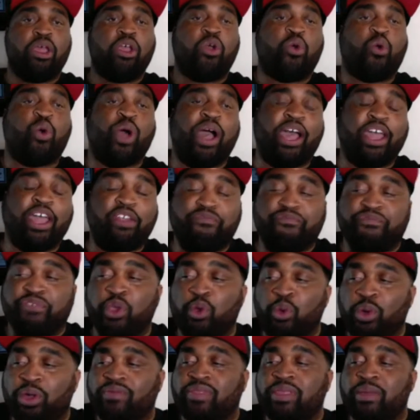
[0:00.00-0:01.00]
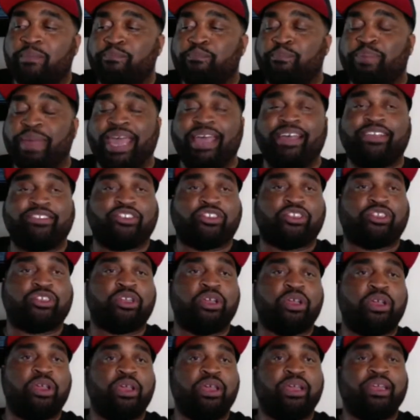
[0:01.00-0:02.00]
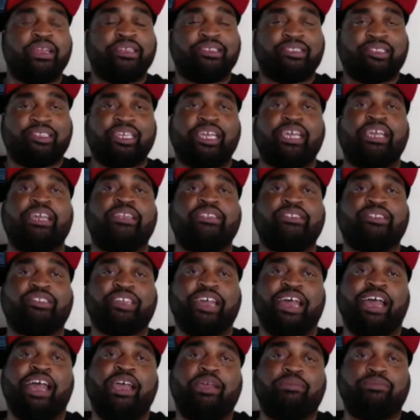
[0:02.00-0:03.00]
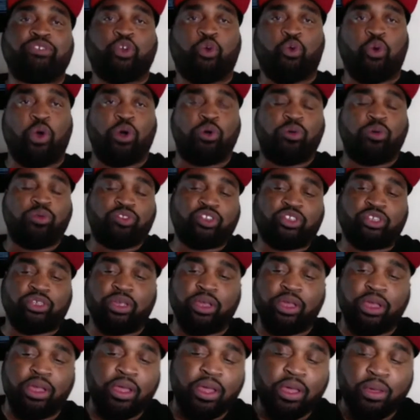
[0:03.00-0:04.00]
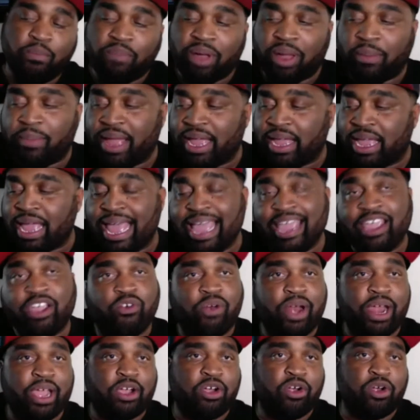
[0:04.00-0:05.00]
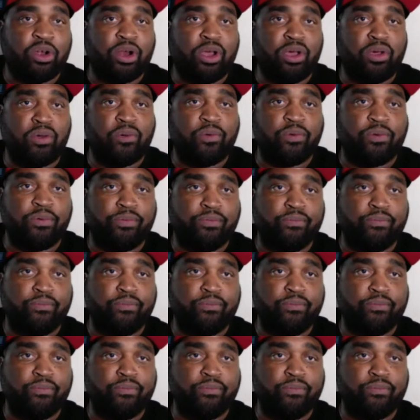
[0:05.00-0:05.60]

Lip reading: quite a few of the best 10 times quotes by my guy, Grant Cardone,